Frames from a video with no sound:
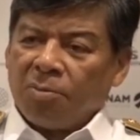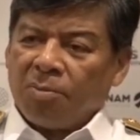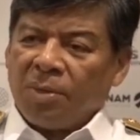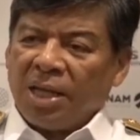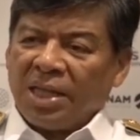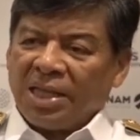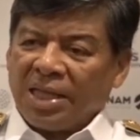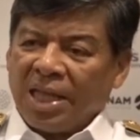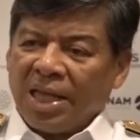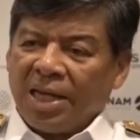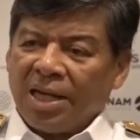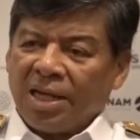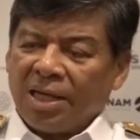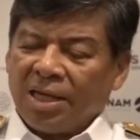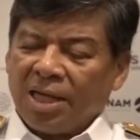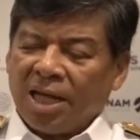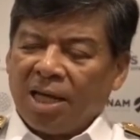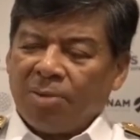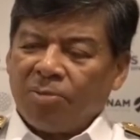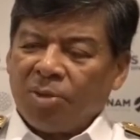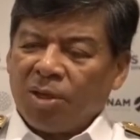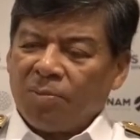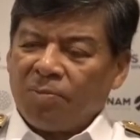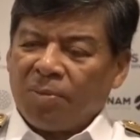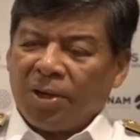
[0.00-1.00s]
maintaining
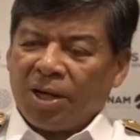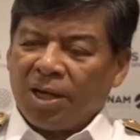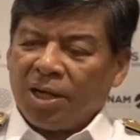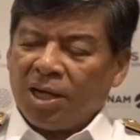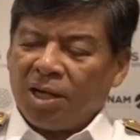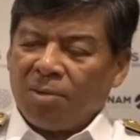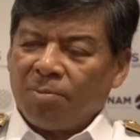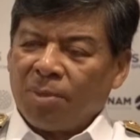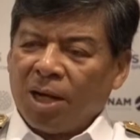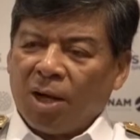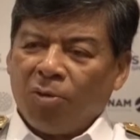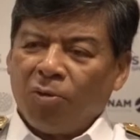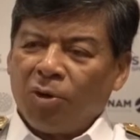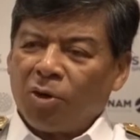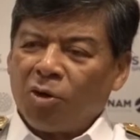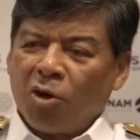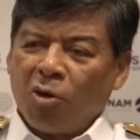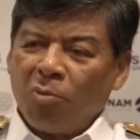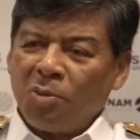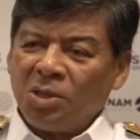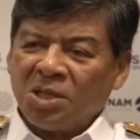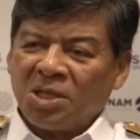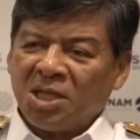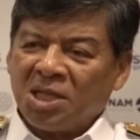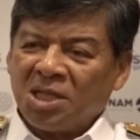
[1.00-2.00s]
them, repairing them. Our
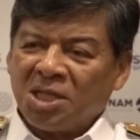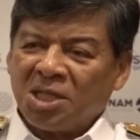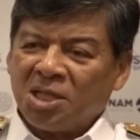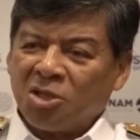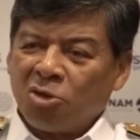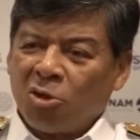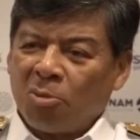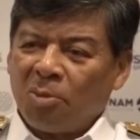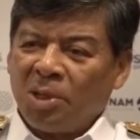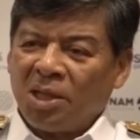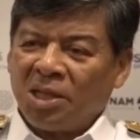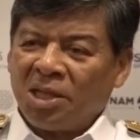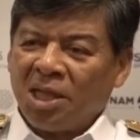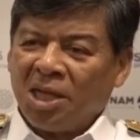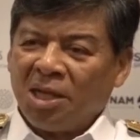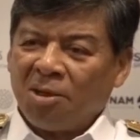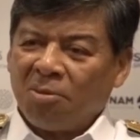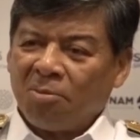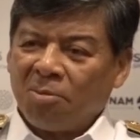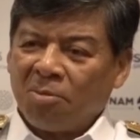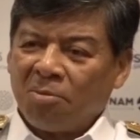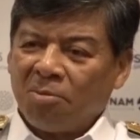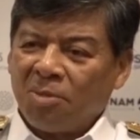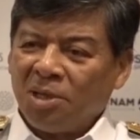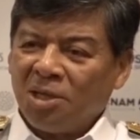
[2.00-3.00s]
core business is not
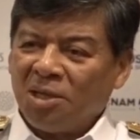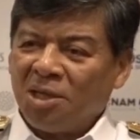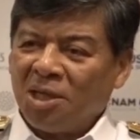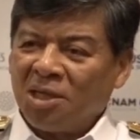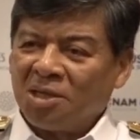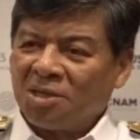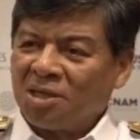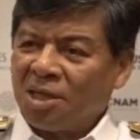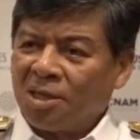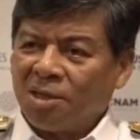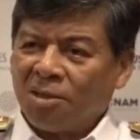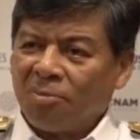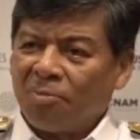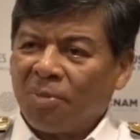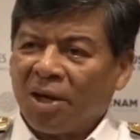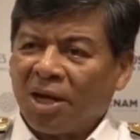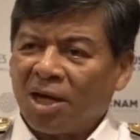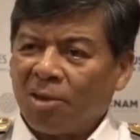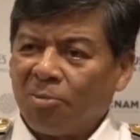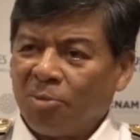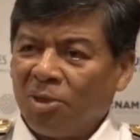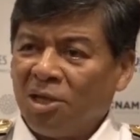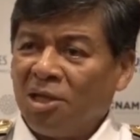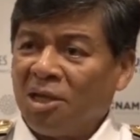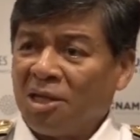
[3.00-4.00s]
maintaining buildings and
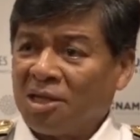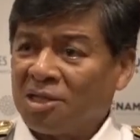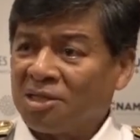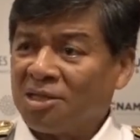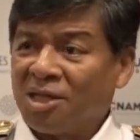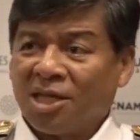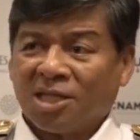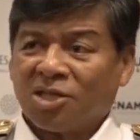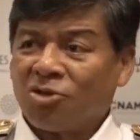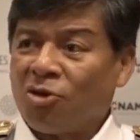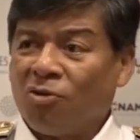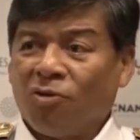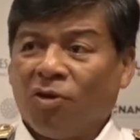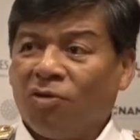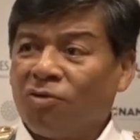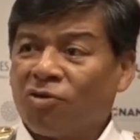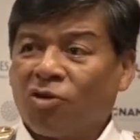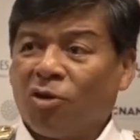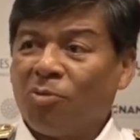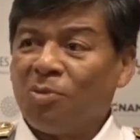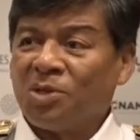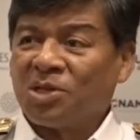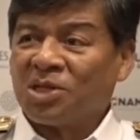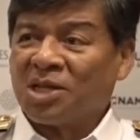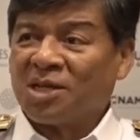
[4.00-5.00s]
repairing buildings. That's not our
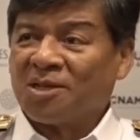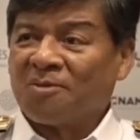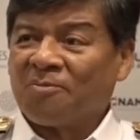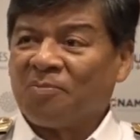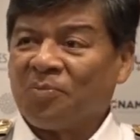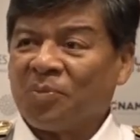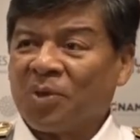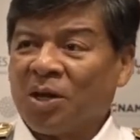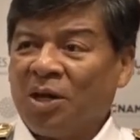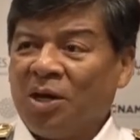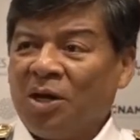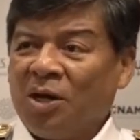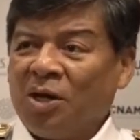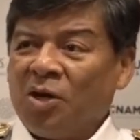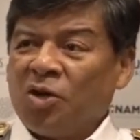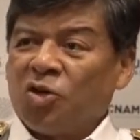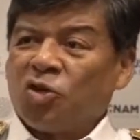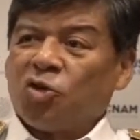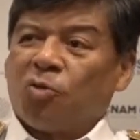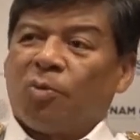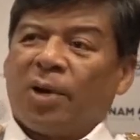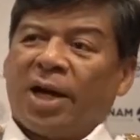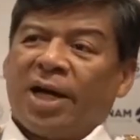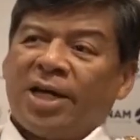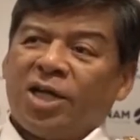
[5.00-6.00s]
core business.
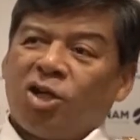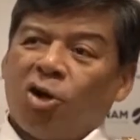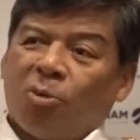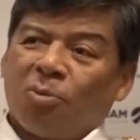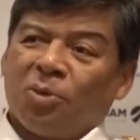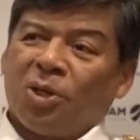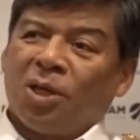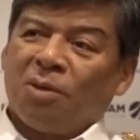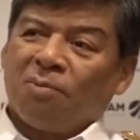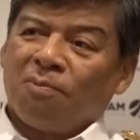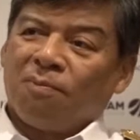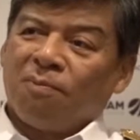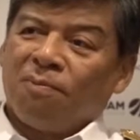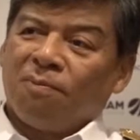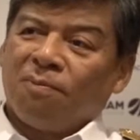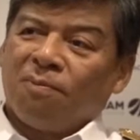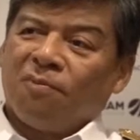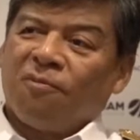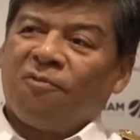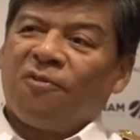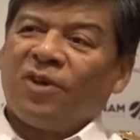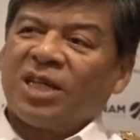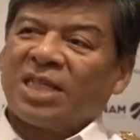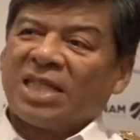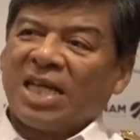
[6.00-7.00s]
So by adopting
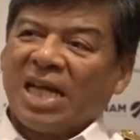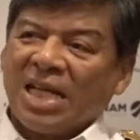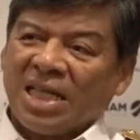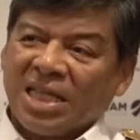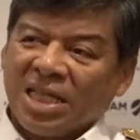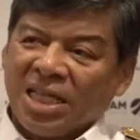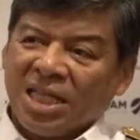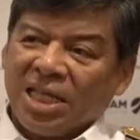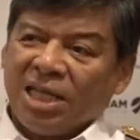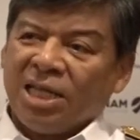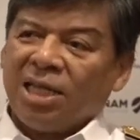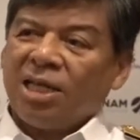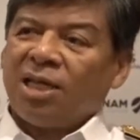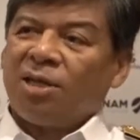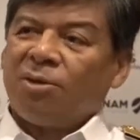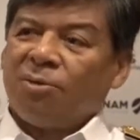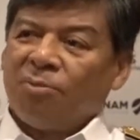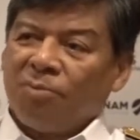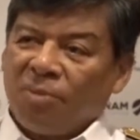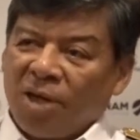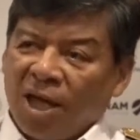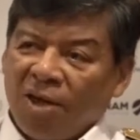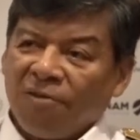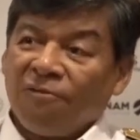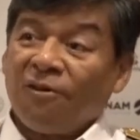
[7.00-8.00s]
facility
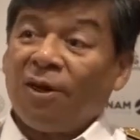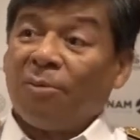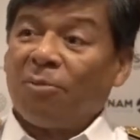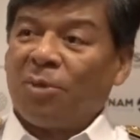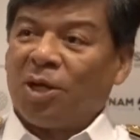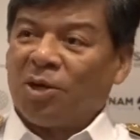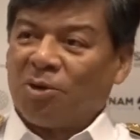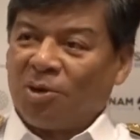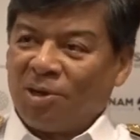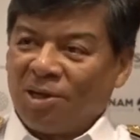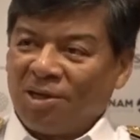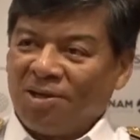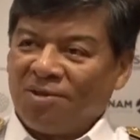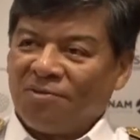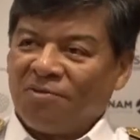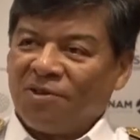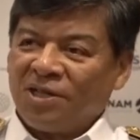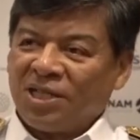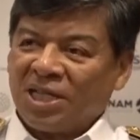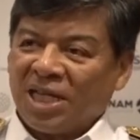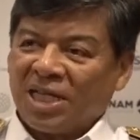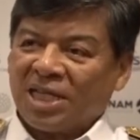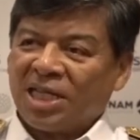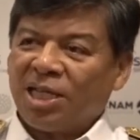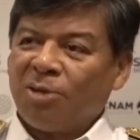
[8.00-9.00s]
FM, they call it,
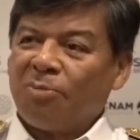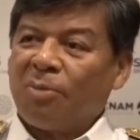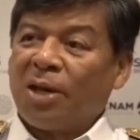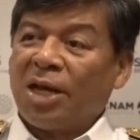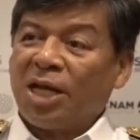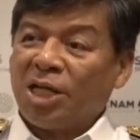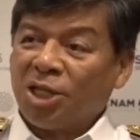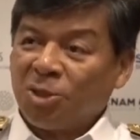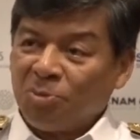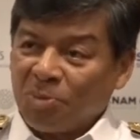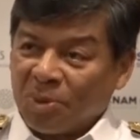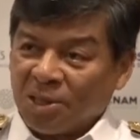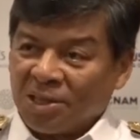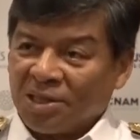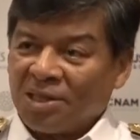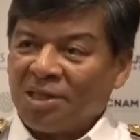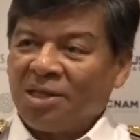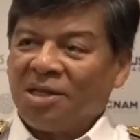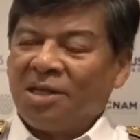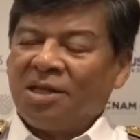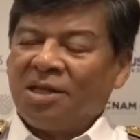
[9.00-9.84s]
facility management